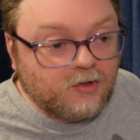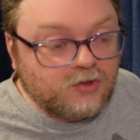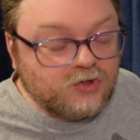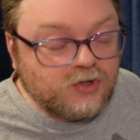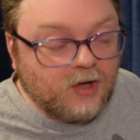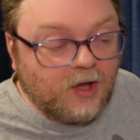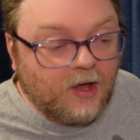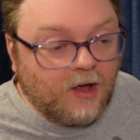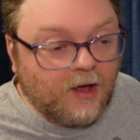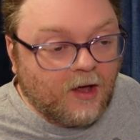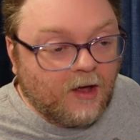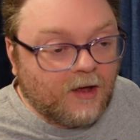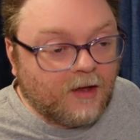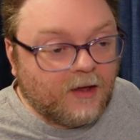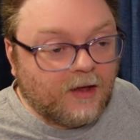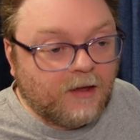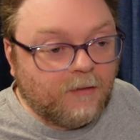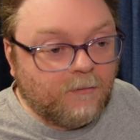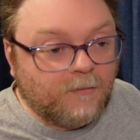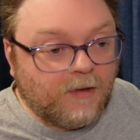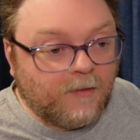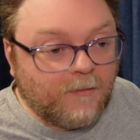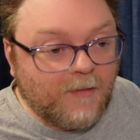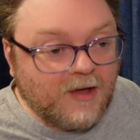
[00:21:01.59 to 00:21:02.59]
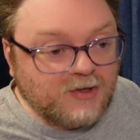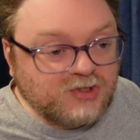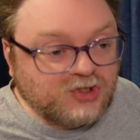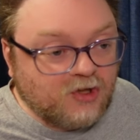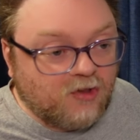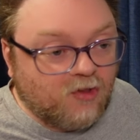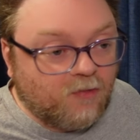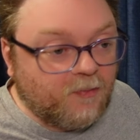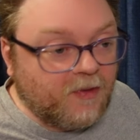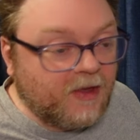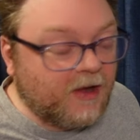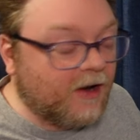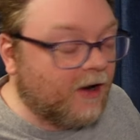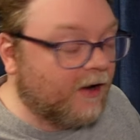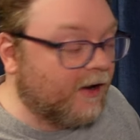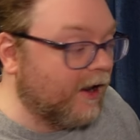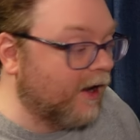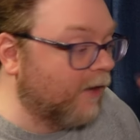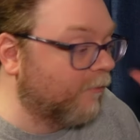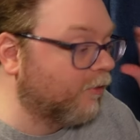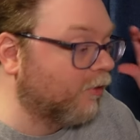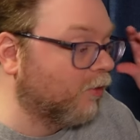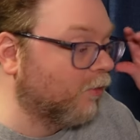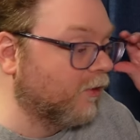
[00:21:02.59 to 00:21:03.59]
He mentions Peanut
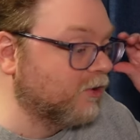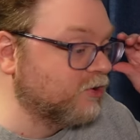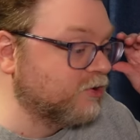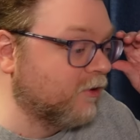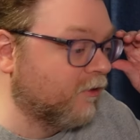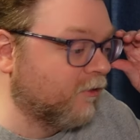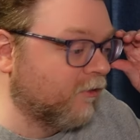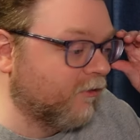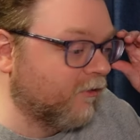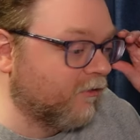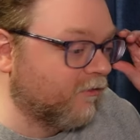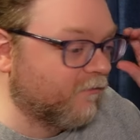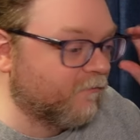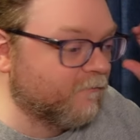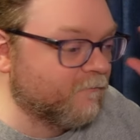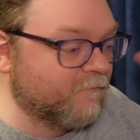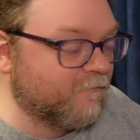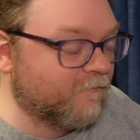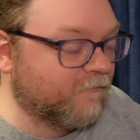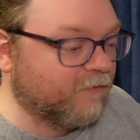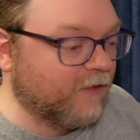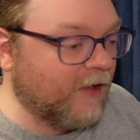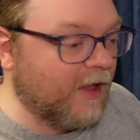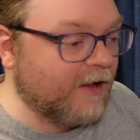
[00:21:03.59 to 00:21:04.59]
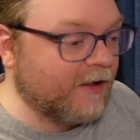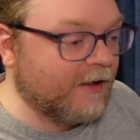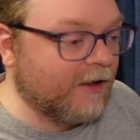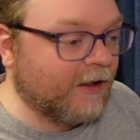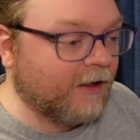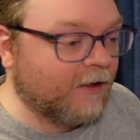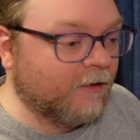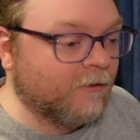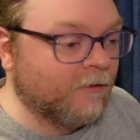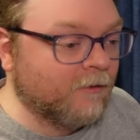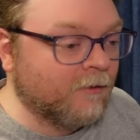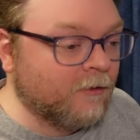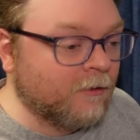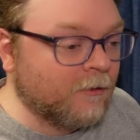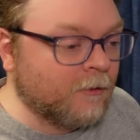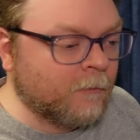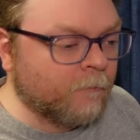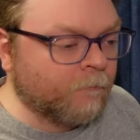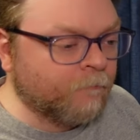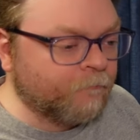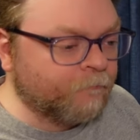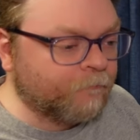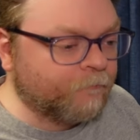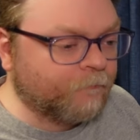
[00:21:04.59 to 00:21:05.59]
Hamper, which is this flying
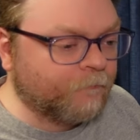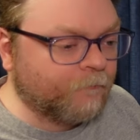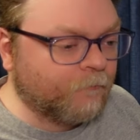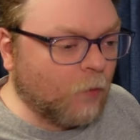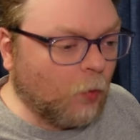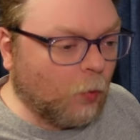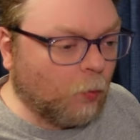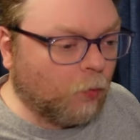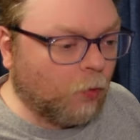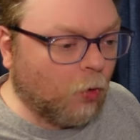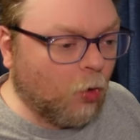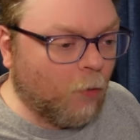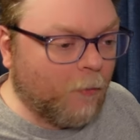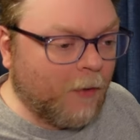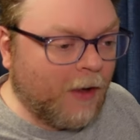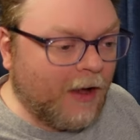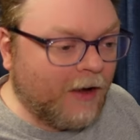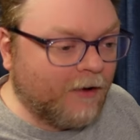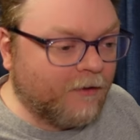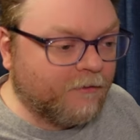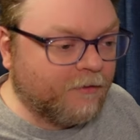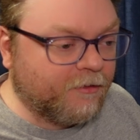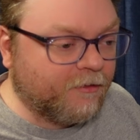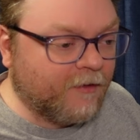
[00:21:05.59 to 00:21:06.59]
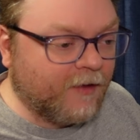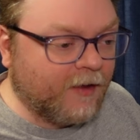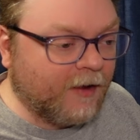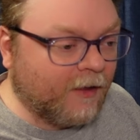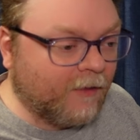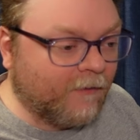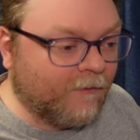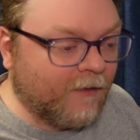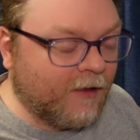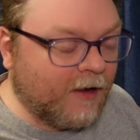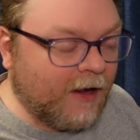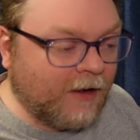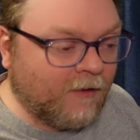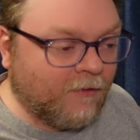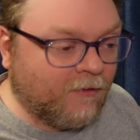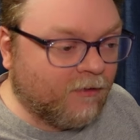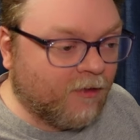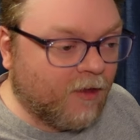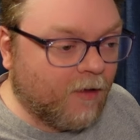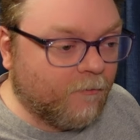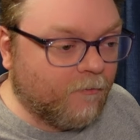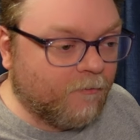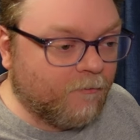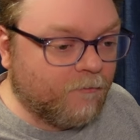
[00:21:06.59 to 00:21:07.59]
robot thing that
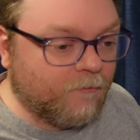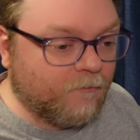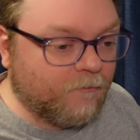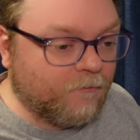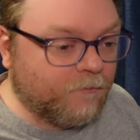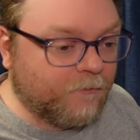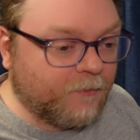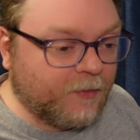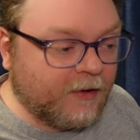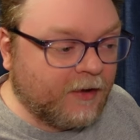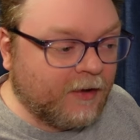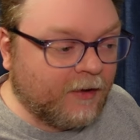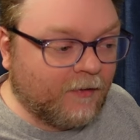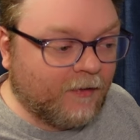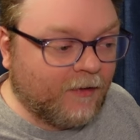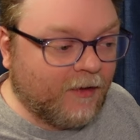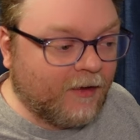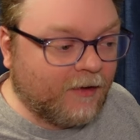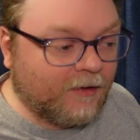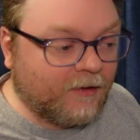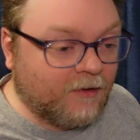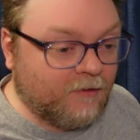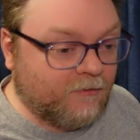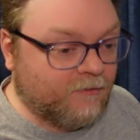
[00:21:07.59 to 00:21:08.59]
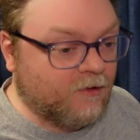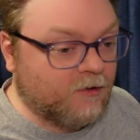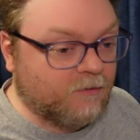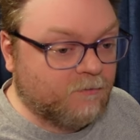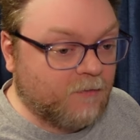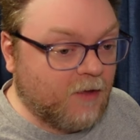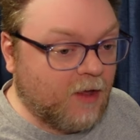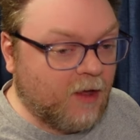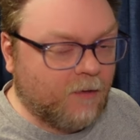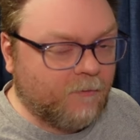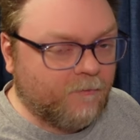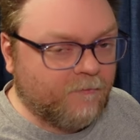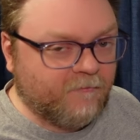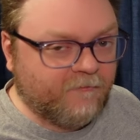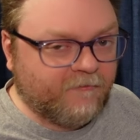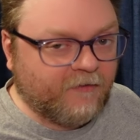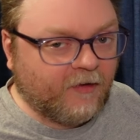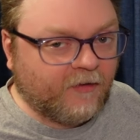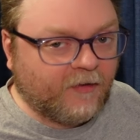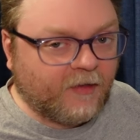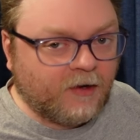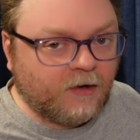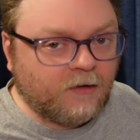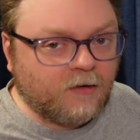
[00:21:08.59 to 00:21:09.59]
ends up being like, is it a
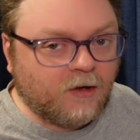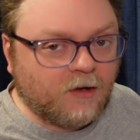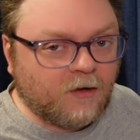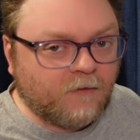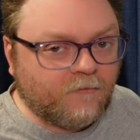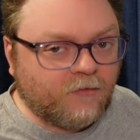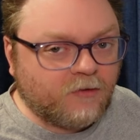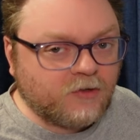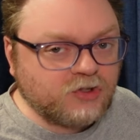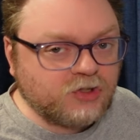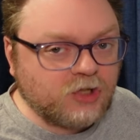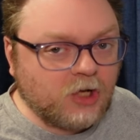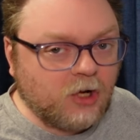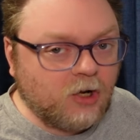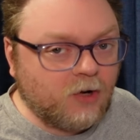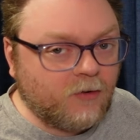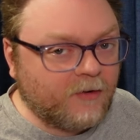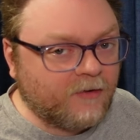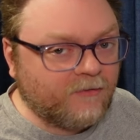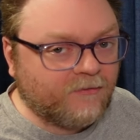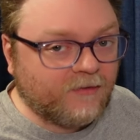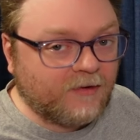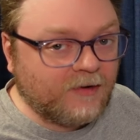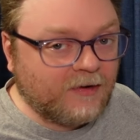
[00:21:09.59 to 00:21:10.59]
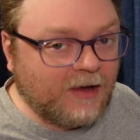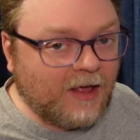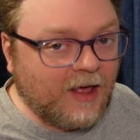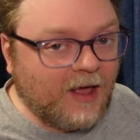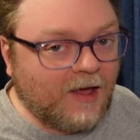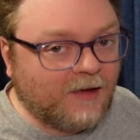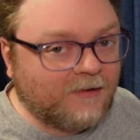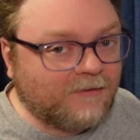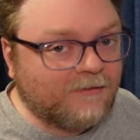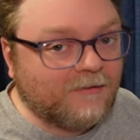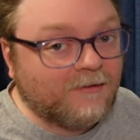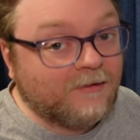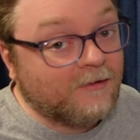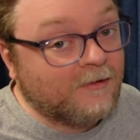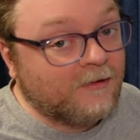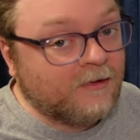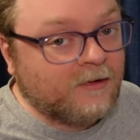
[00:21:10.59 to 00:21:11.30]
villain of the show? Is it not?